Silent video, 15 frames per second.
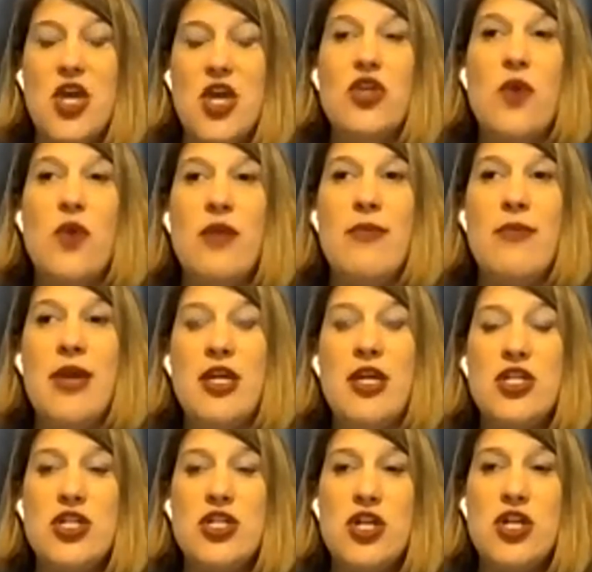You want to make
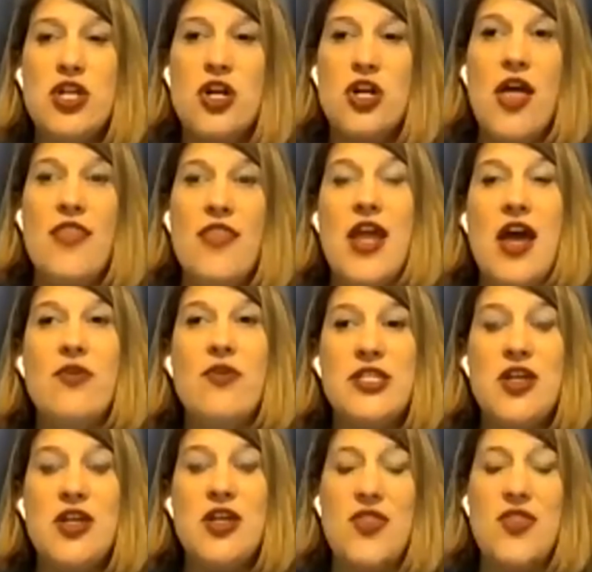sure that
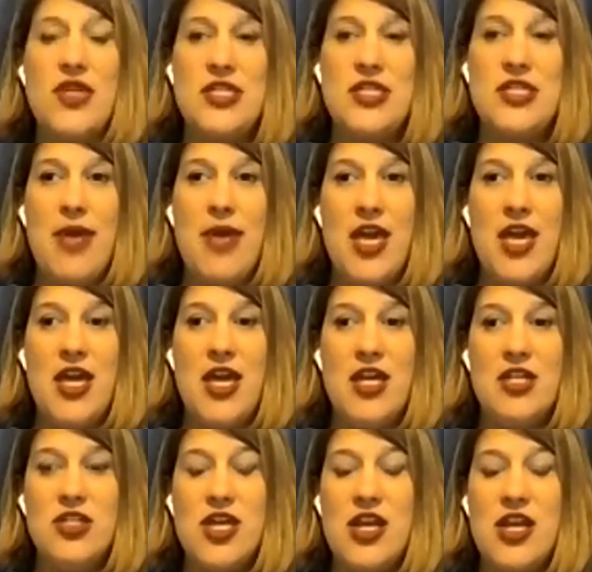everyone's on the same
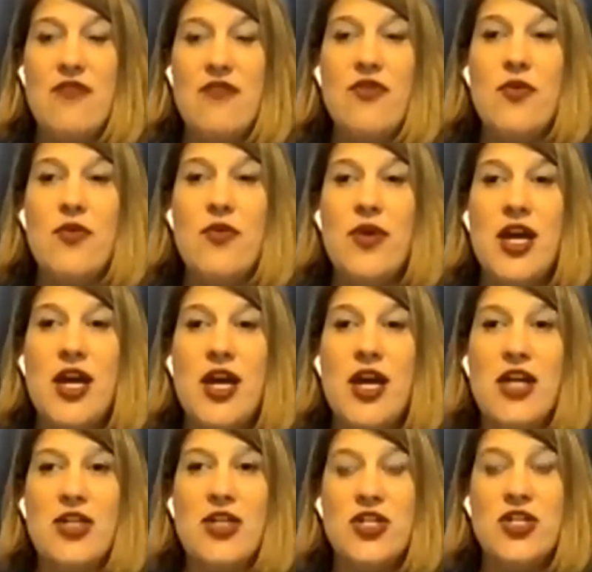page, that everyone
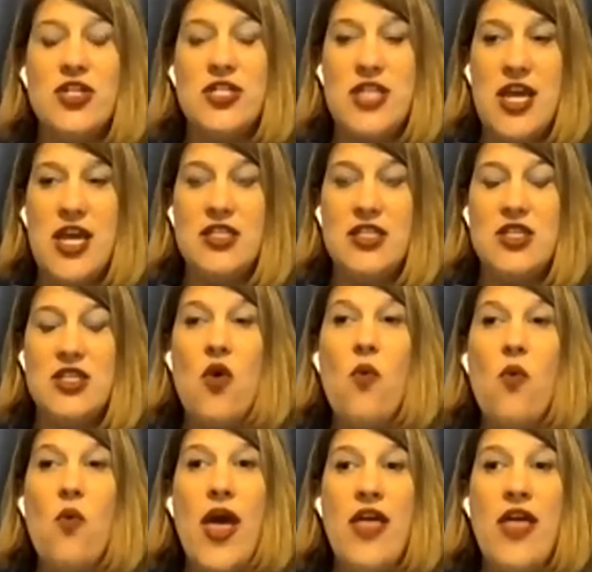understands
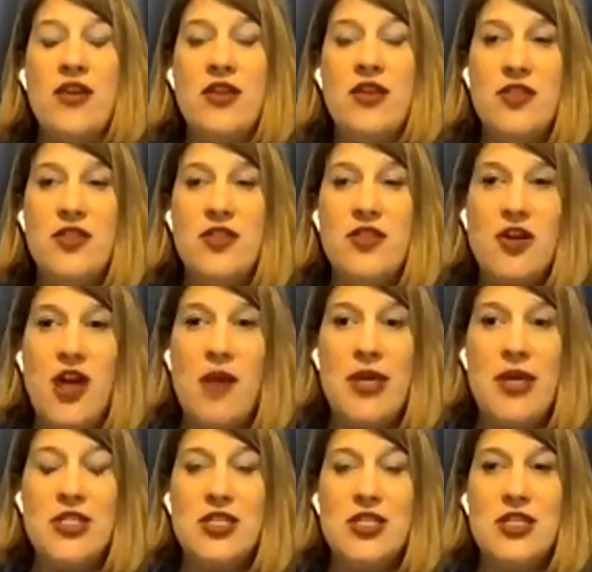when they're
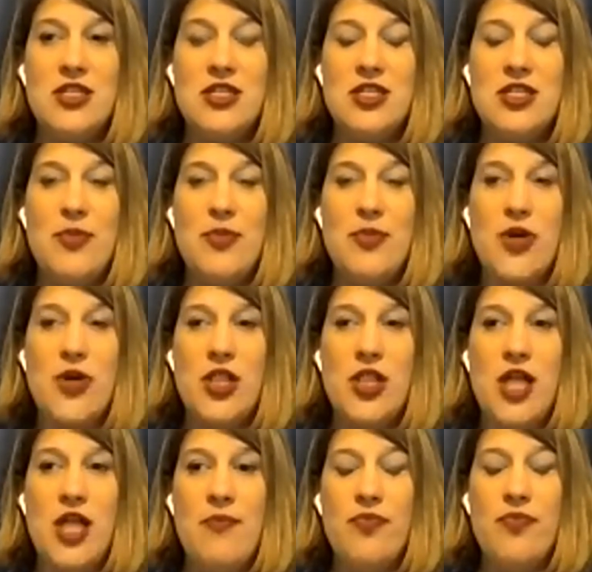coming to, to the book
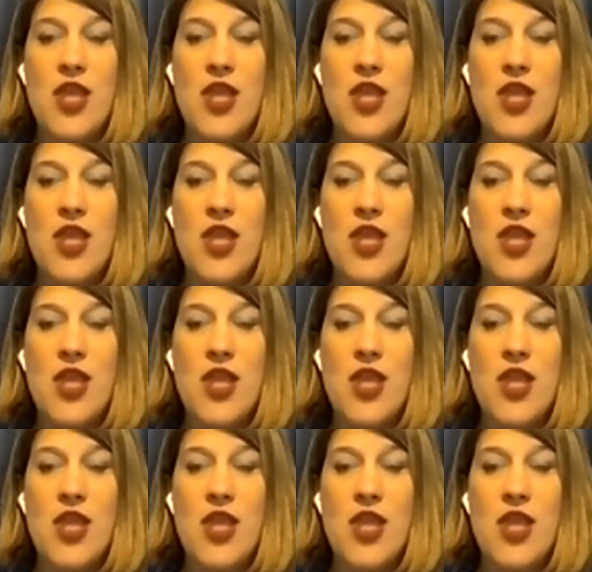club,